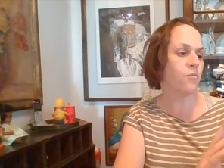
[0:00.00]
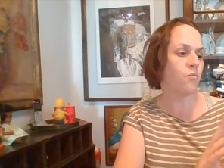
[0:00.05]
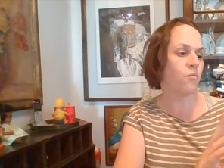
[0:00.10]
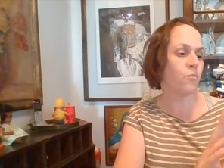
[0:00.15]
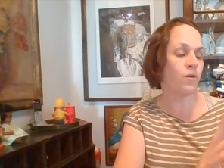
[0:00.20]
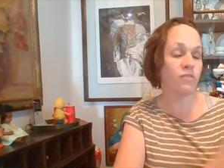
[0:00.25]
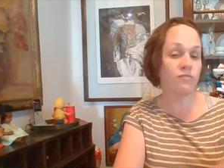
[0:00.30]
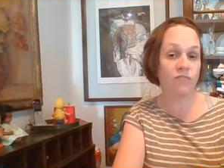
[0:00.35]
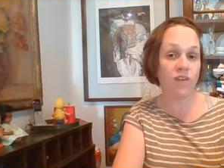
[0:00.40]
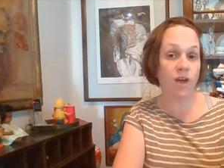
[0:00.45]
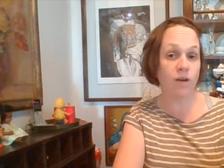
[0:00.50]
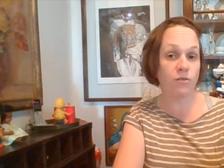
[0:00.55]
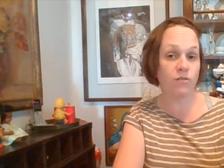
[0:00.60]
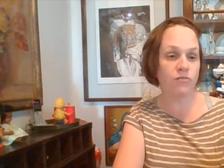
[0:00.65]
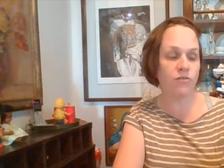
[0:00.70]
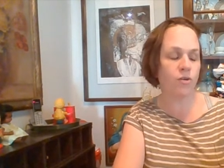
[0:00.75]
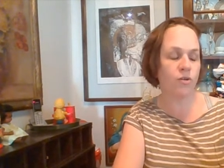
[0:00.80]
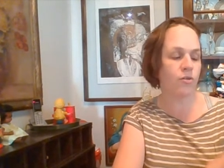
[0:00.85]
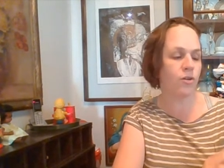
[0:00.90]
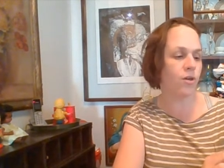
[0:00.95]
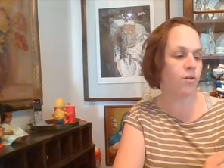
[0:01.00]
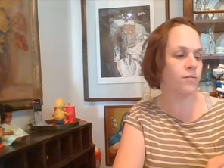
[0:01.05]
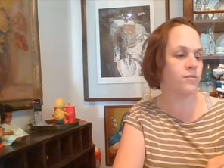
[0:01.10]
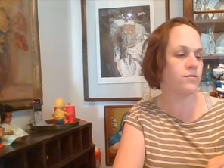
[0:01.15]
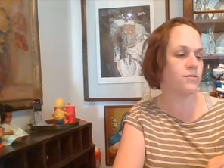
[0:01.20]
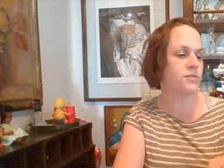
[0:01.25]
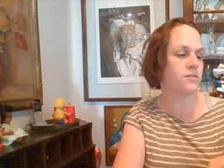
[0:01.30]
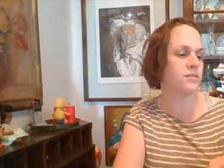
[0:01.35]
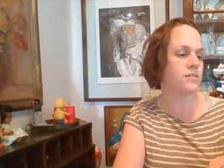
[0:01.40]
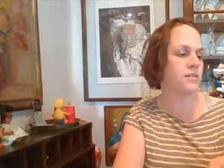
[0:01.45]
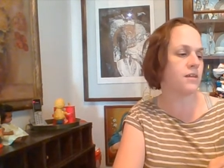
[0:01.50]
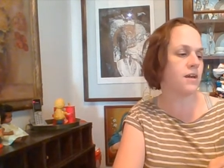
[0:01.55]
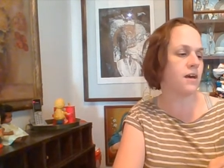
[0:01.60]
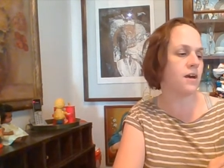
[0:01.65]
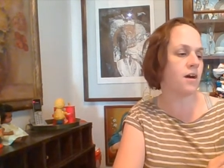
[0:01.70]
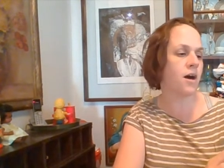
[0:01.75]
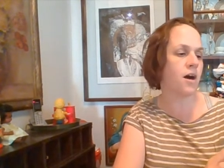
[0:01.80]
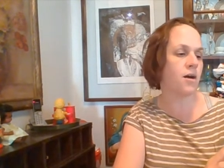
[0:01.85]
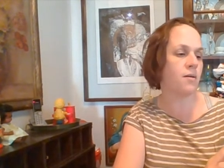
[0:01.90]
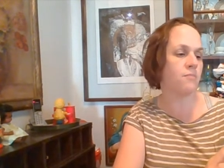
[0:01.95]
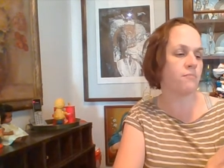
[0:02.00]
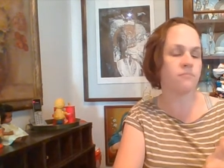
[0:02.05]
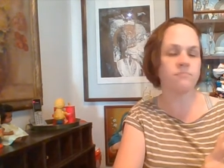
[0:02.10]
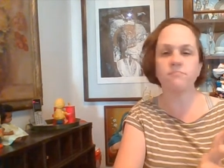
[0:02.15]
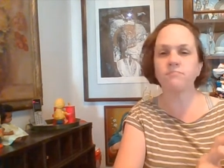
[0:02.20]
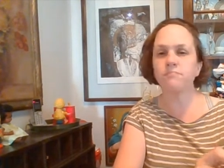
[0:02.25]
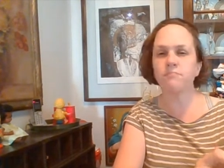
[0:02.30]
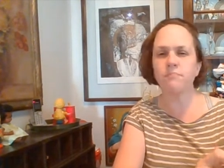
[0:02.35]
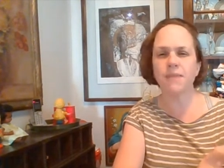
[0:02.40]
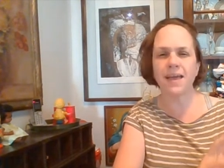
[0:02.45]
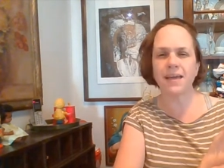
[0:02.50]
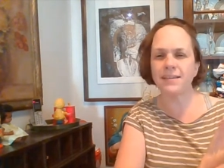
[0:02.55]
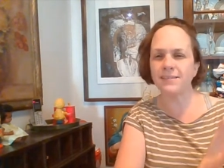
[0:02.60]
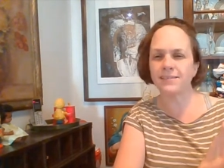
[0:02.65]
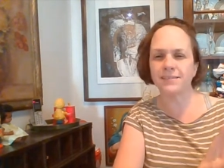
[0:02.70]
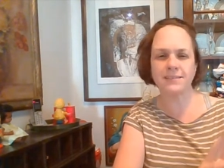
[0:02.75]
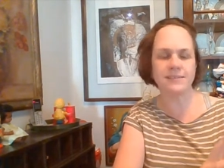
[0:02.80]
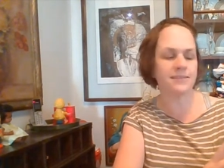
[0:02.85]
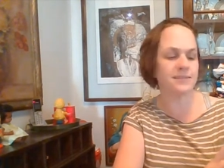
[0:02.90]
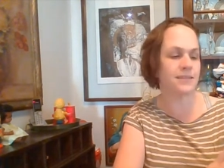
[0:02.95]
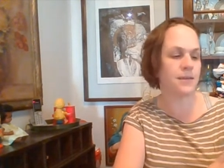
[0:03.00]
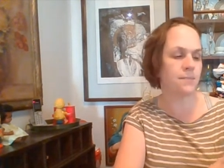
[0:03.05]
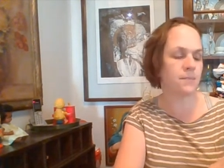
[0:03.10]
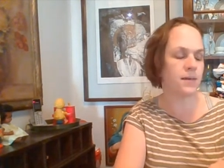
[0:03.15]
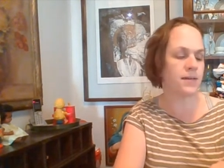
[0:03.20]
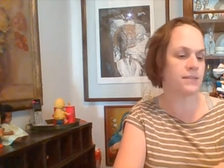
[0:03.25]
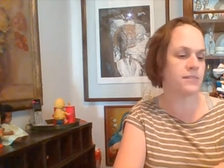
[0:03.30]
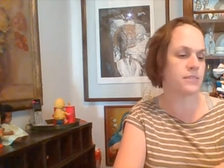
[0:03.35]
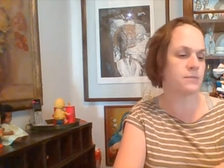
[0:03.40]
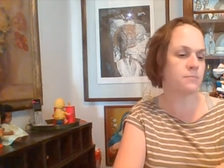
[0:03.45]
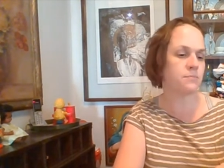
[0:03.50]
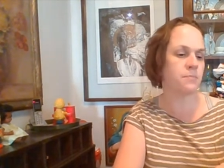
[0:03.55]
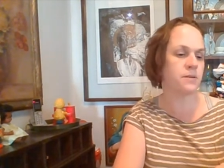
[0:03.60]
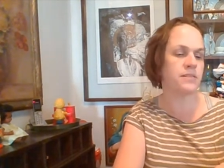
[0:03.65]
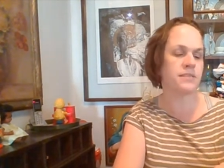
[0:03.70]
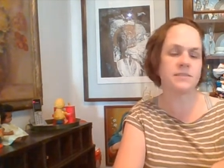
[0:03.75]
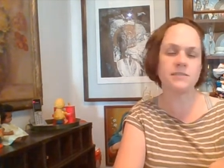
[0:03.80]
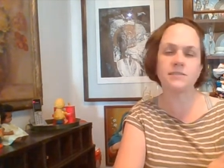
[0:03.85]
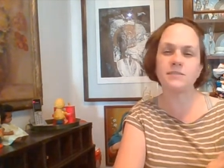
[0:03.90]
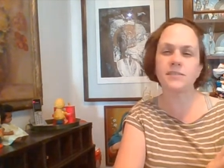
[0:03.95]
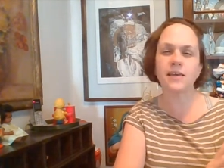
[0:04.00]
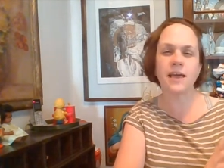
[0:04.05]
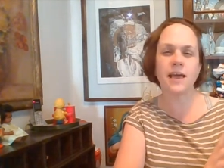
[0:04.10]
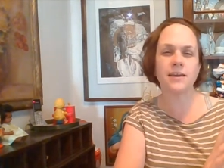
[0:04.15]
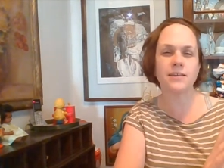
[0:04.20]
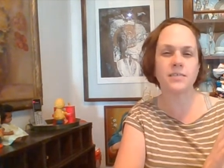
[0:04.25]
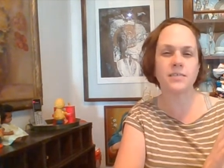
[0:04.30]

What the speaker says: with found photos, magazine snippets, but since I had a